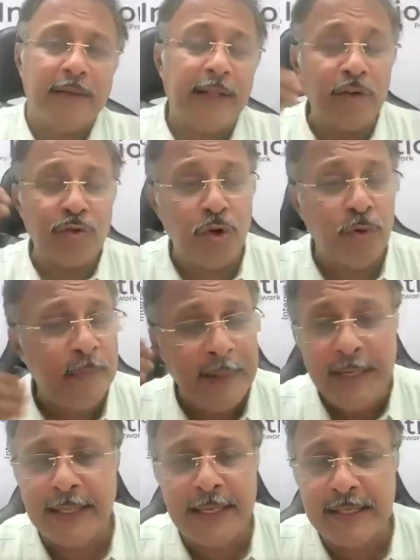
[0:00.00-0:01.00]
There are so
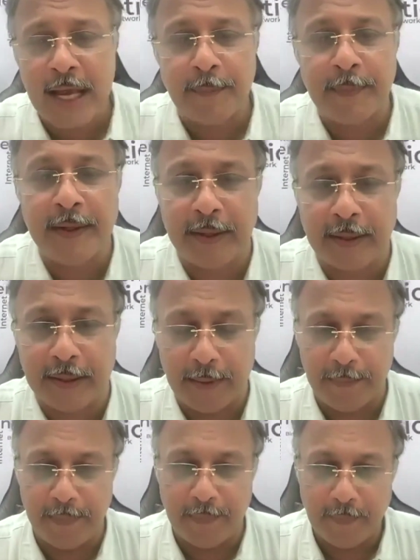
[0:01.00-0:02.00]
many things happen in a
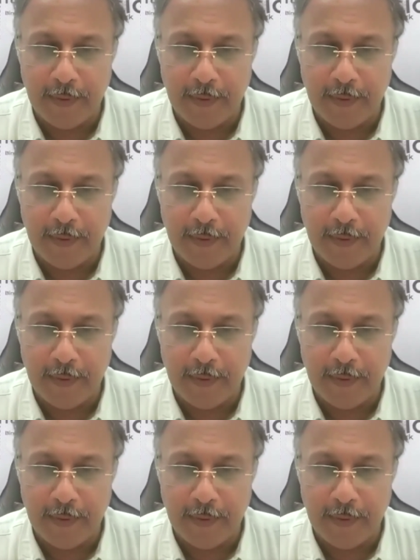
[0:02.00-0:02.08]
club.